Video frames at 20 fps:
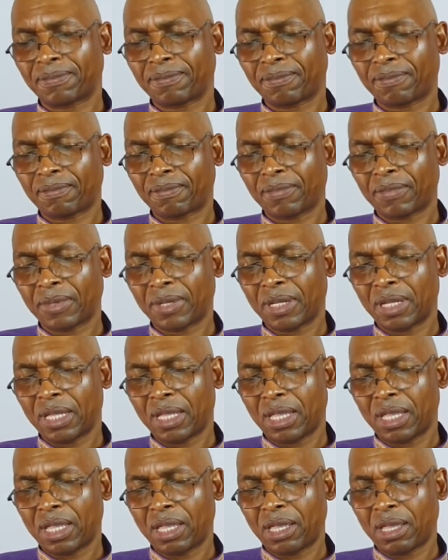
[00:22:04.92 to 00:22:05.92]

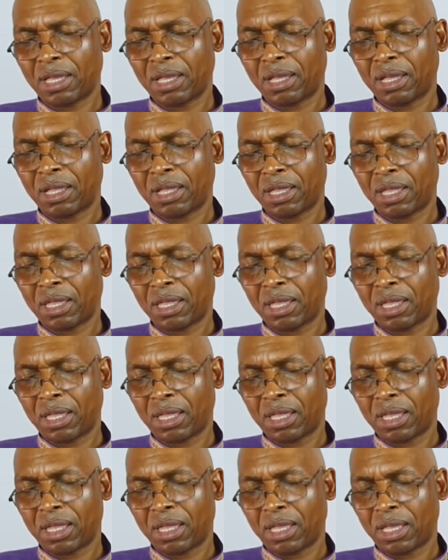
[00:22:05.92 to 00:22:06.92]

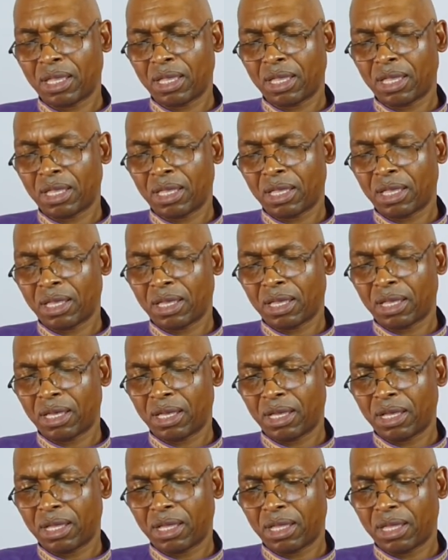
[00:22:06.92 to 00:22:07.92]

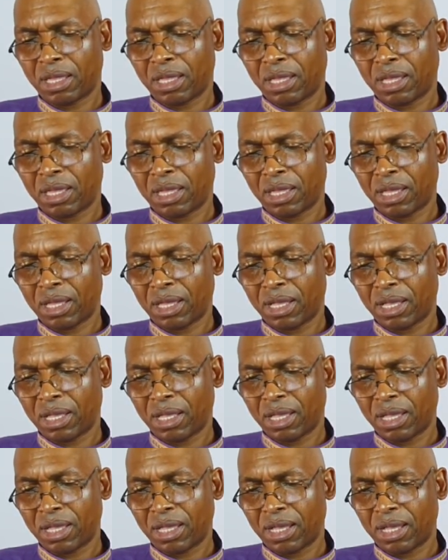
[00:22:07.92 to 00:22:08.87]
(silence)